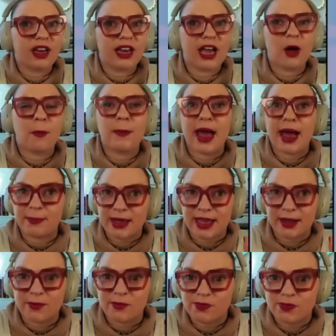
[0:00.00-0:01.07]
Now,
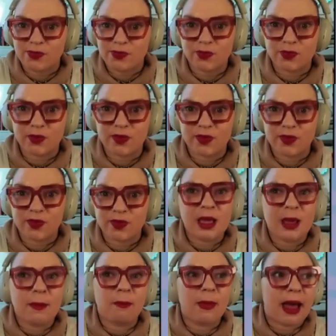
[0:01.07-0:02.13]
mapping.
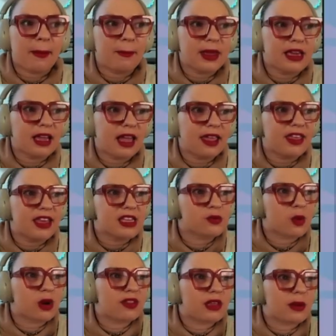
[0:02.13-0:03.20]
Mapping, I think, is
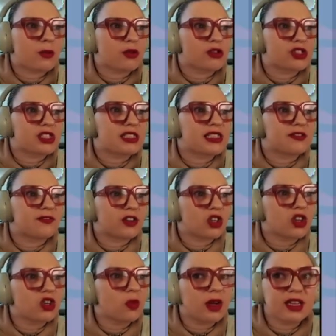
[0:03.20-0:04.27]
one of the most
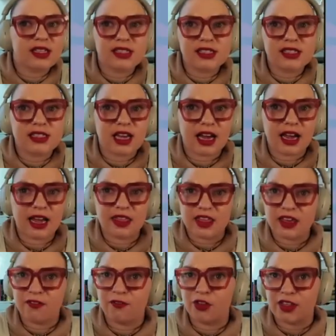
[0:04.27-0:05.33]
difficult ones, I
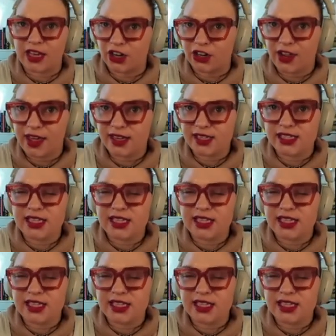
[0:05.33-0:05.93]
think, for the internet.